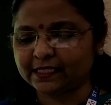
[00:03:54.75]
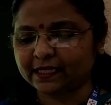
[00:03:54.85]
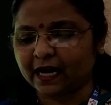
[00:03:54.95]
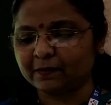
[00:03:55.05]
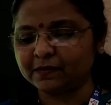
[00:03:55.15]

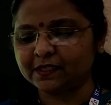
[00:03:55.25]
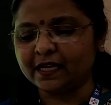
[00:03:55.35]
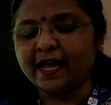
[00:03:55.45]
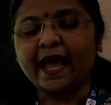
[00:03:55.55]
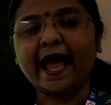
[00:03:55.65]
comes,
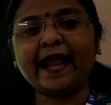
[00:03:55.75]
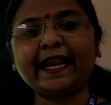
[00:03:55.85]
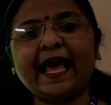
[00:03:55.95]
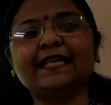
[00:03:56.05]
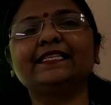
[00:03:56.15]
and
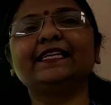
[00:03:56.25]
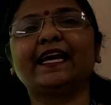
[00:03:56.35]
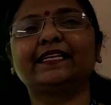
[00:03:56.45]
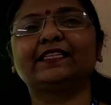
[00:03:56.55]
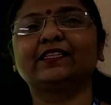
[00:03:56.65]
as he
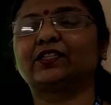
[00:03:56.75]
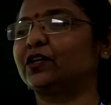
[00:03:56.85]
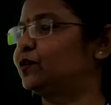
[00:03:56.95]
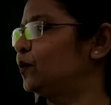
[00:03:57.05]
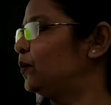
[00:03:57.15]
enters the
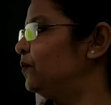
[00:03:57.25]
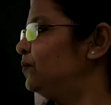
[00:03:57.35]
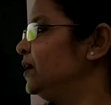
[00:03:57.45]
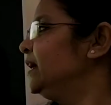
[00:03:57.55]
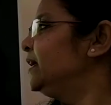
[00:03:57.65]
grove,
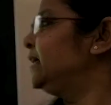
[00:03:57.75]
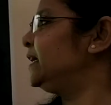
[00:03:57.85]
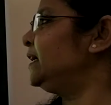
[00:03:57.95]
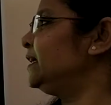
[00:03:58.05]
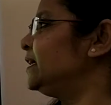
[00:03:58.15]
he
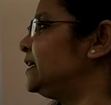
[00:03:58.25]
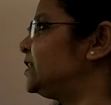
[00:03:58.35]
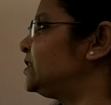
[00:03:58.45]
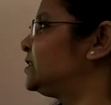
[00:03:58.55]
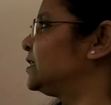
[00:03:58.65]

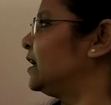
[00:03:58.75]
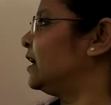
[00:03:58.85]
is